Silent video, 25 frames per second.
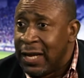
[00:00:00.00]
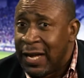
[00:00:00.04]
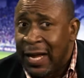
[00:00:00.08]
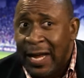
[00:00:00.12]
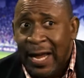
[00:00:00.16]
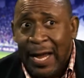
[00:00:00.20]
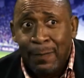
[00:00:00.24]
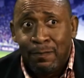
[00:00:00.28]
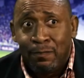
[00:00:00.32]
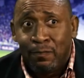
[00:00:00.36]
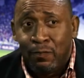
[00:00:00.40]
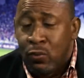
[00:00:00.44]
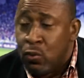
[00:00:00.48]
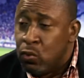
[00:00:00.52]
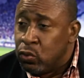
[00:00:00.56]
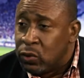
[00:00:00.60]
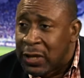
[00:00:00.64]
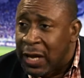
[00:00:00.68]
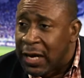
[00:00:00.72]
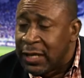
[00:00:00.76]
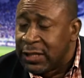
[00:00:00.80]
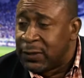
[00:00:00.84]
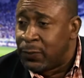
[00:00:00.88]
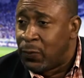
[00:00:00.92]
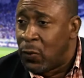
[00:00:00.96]
a
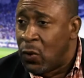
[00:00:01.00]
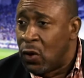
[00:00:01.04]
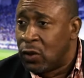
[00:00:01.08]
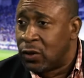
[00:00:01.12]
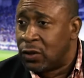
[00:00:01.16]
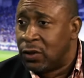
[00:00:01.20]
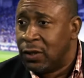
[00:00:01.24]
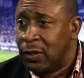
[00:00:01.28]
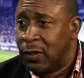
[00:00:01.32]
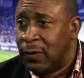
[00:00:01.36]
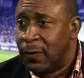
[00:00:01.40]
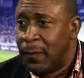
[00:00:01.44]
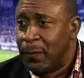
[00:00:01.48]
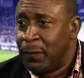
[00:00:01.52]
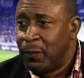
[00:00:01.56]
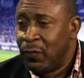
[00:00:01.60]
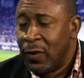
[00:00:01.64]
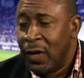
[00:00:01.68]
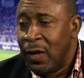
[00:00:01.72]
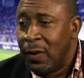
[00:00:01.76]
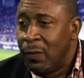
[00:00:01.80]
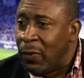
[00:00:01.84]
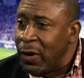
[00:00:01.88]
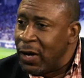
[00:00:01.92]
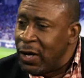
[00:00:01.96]
brutal sport.
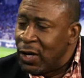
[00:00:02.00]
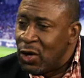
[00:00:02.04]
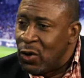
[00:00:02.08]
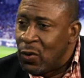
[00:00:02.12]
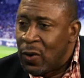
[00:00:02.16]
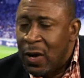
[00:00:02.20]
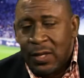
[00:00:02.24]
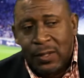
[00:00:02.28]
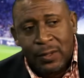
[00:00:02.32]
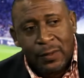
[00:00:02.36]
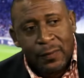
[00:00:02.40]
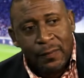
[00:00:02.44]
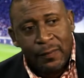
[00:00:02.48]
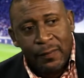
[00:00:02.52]
But you know what?